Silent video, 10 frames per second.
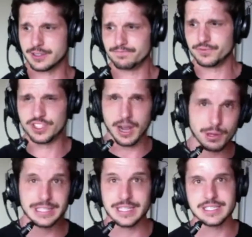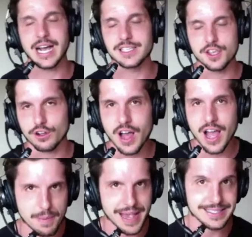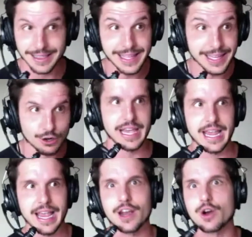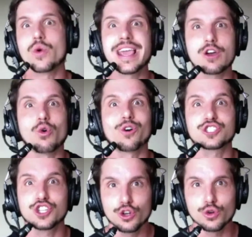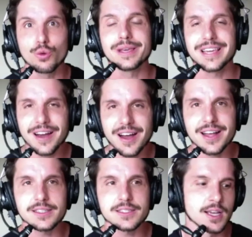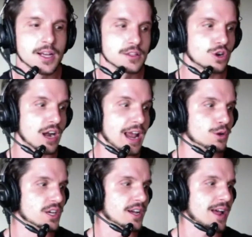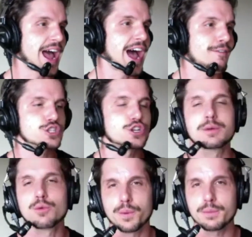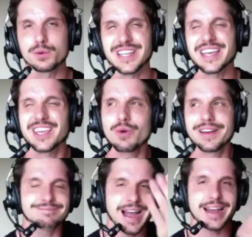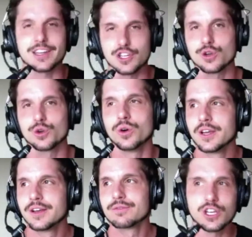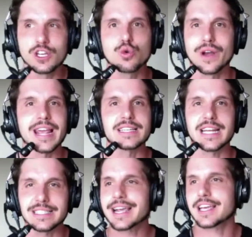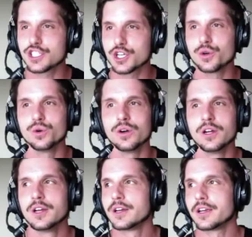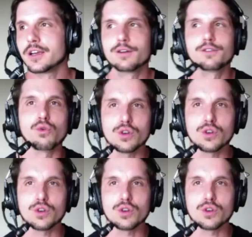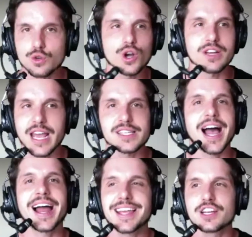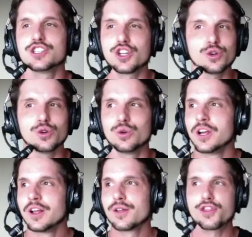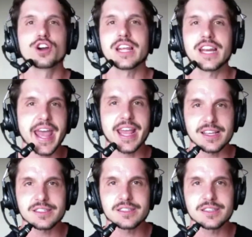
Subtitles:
doubling the size of their client base literally in a week or 2 because they're able to have so many more people say, you know what, I can do 28 days, I can do 14 days, 21 days, I can do 30 days.